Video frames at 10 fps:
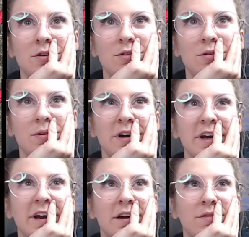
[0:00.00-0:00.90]
Do I
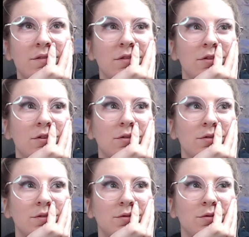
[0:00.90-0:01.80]
have
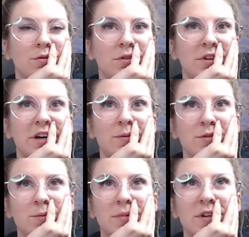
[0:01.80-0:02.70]
loads of Google tabs
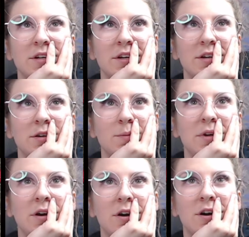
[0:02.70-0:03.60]
open? They tend to
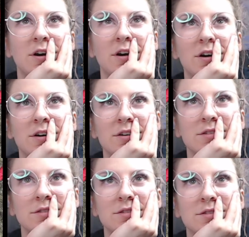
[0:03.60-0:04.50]
be
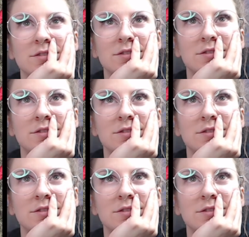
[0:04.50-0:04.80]
hogs.